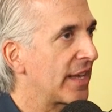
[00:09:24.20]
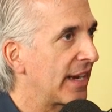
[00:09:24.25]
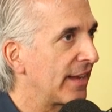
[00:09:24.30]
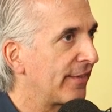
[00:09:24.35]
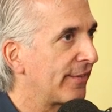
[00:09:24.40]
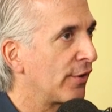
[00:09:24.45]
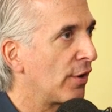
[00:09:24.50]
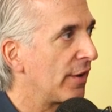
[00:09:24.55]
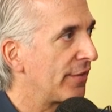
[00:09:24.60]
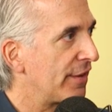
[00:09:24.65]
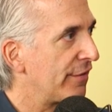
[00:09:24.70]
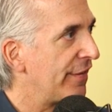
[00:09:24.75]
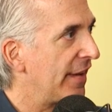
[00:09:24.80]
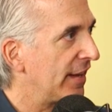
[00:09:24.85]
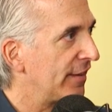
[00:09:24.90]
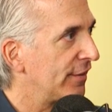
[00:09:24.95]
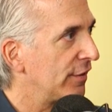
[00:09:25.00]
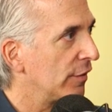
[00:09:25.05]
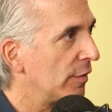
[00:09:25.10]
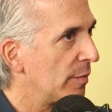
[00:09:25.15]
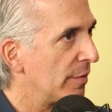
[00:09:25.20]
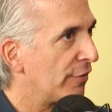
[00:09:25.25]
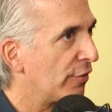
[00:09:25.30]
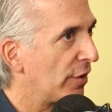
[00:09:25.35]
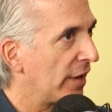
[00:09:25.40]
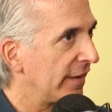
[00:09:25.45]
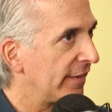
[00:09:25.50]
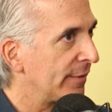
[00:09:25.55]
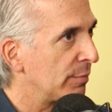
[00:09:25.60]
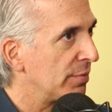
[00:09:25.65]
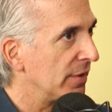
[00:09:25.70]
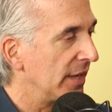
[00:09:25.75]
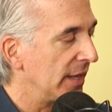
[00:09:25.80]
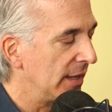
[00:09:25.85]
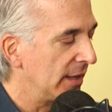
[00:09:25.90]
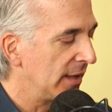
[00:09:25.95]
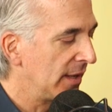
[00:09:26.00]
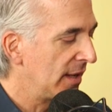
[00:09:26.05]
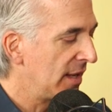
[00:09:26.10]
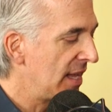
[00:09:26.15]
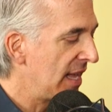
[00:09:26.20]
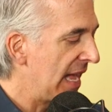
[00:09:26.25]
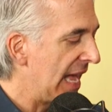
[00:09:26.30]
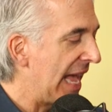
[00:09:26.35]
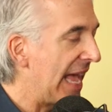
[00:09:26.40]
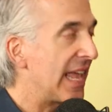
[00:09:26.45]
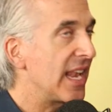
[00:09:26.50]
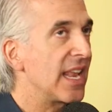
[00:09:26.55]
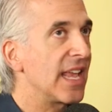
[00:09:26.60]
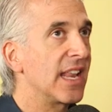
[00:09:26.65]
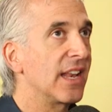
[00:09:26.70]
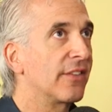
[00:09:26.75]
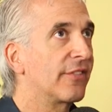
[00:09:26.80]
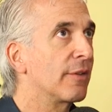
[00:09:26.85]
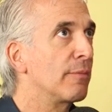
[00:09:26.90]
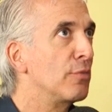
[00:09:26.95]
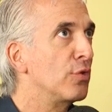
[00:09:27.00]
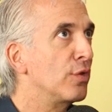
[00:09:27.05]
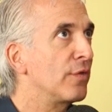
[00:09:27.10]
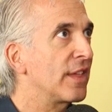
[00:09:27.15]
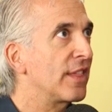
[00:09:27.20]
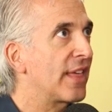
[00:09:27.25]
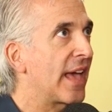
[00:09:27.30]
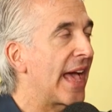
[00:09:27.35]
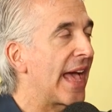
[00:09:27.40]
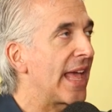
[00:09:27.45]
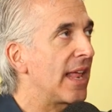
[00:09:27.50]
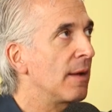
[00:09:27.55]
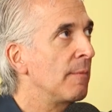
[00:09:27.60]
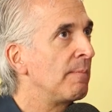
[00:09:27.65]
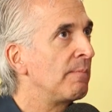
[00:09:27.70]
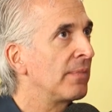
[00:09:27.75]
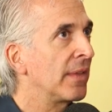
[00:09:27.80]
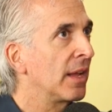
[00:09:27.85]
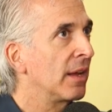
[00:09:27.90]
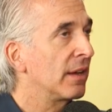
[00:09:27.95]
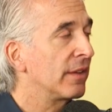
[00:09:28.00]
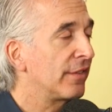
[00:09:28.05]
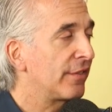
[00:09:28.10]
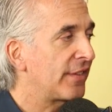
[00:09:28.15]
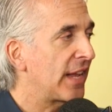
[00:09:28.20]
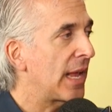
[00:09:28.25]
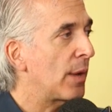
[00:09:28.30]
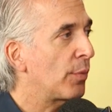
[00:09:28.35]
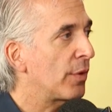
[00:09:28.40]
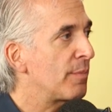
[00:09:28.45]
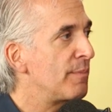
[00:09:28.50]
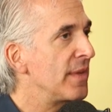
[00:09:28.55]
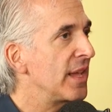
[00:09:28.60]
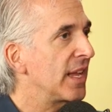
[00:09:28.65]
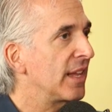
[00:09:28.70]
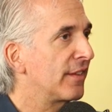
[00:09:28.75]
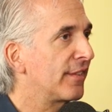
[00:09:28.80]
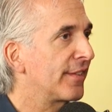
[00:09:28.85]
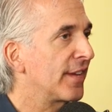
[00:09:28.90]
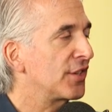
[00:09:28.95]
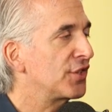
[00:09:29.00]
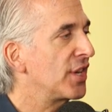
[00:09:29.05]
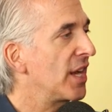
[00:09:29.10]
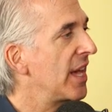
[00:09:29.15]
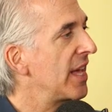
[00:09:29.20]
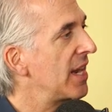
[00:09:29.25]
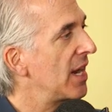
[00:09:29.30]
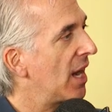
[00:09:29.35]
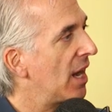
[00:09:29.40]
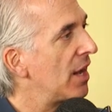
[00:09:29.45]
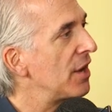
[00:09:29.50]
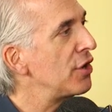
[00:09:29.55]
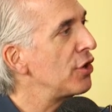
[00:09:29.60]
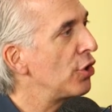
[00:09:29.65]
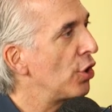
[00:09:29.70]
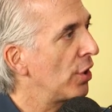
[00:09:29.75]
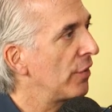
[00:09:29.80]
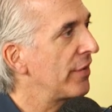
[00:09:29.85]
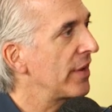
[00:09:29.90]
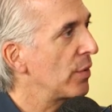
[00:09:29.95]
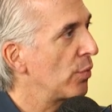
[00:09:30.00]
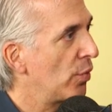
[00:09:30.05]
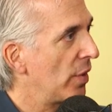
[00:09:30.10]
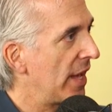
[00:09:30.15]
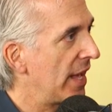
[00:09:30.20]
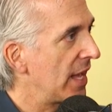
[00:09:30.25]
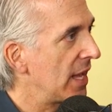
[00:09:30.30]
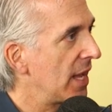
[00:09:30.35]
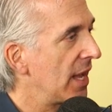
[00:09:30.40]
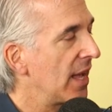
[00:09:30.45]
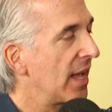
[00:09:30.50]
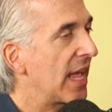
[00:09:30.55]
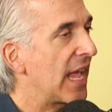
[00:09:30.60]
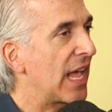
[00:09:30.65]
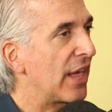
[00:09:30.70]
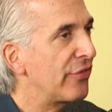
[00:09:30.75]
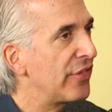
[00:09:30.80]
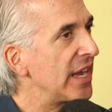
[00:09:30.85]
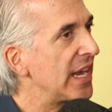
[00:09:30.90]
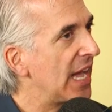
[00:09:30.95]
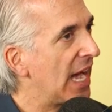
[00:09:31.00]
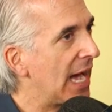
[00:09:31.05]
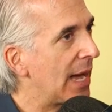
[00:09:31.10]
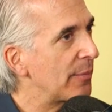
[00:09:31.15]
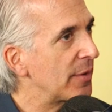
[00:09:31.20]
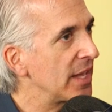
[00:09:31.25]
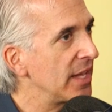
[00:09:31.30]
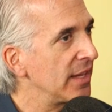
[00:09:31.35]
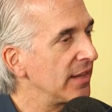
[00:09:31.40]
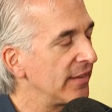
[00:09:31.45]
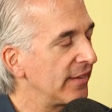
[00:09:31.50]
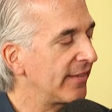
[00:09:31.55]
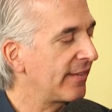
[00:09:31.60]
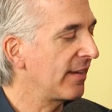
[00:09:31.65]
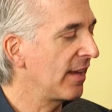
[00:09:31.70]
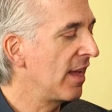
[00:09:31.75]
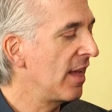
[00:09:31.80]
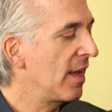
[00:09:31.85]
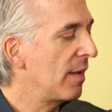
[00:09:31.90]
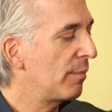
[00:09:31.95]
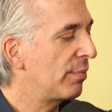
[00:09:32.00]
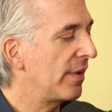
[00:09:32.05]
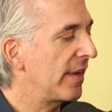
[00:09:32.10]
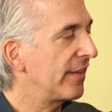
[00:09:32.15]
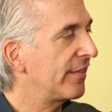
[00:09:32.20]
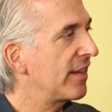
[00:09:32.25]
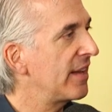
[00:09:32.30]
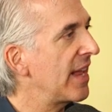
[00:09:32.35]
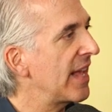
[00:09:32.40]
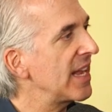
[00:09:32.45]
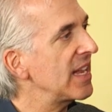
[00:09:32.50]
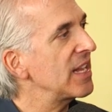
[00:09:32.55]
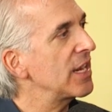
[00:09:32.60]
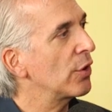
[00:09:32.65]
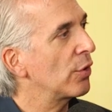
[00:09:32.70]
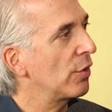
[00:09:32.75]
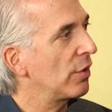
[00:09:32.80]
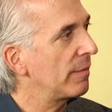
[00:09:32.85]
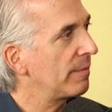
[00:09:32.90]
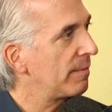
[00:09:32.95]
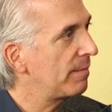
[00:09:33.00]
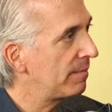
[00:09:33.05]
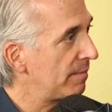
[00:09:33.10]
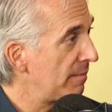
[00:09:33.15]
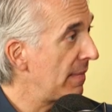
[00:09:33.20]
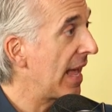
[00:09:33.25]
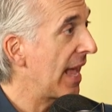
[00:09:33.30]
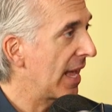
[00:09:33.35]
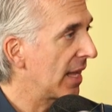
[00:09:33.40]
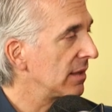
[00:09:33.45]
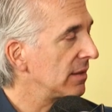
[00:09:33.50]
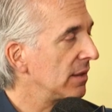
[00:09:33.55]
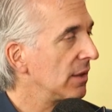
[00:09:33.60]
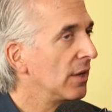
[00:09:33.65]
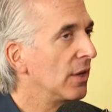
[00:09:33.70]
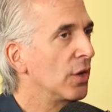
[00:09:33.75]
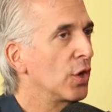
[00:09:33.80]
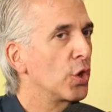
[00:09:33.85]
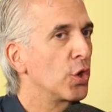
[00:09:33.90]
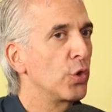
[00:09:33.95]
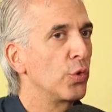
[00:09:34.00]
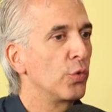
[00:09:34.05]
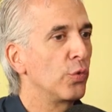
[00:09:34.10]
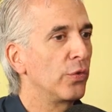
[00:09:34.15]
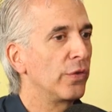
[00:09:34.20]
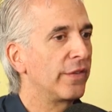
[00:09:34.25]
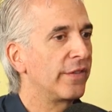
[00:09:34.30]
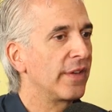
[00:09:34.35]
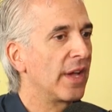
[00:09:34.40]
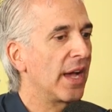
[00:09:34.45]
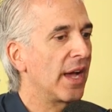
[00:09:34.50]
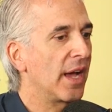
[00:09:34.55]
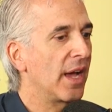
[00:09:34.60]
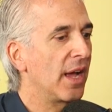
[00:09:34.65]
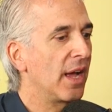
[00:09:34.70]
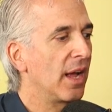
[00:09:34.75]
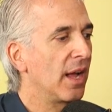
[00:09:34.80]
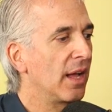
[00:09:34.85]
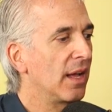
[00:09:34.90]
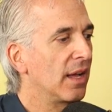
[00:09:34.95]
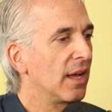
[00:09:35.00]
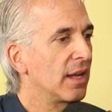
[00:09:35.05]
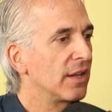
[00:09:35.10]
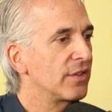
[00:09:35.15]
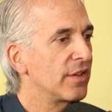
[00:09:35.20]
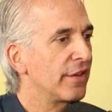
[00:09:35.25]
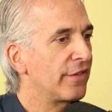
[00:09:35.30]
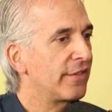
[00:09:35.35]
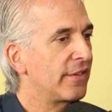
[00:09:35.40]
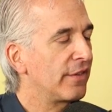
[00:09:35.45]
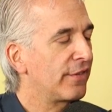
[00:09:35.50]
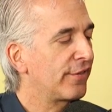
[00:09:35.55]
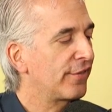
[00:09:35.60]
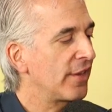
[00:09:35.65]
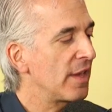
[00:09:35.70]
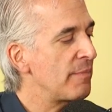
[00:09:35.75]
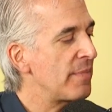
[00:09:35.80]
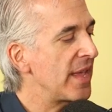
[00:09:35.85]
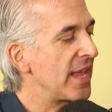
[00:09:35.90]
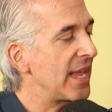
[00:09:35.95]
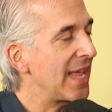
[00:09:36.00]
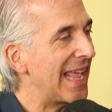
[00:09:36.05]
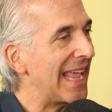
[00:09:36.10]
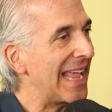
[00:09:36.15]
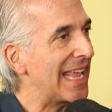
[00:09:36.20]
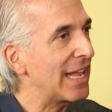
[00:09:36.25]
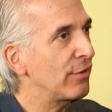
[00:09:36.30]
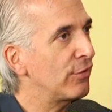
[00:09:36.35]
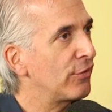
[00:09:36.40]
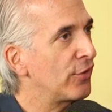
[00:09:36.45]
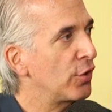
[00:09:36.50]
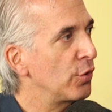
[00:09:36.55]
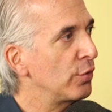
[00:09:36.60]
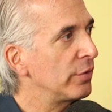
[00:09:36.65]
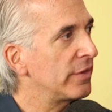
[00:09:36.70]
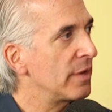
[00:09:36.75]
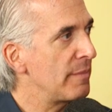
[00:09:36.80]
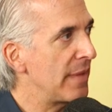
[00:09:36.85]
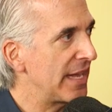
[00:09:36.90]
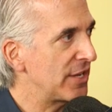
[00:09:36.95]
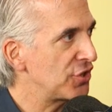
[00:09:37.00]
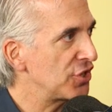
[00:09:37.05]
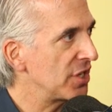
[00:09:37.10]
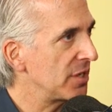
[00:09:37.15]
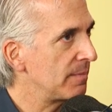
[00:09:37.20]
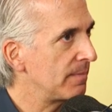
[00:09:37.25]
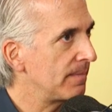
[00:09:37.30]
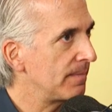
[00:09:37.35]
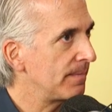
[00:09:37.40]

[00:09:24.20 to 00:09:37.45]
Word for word: that I saw at the festival before I split. And it is a movie that stayed with me in such an unnerving way. Anthony Hopkins plays an eighty-year-old man who's uh, just slipping into dementia.